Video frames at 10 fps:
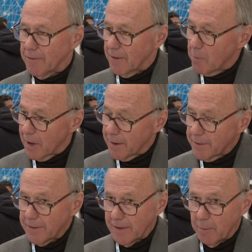Some
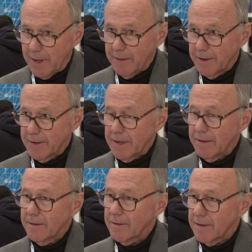countries are better at
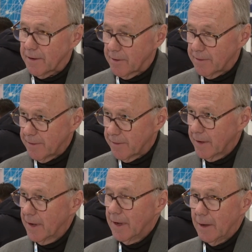it than others,
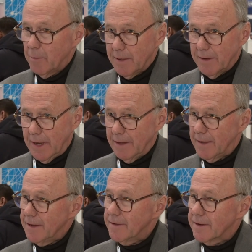but
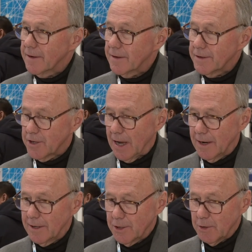it is a
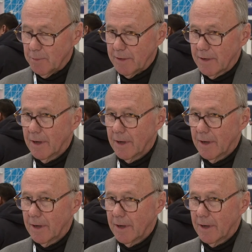challenge. But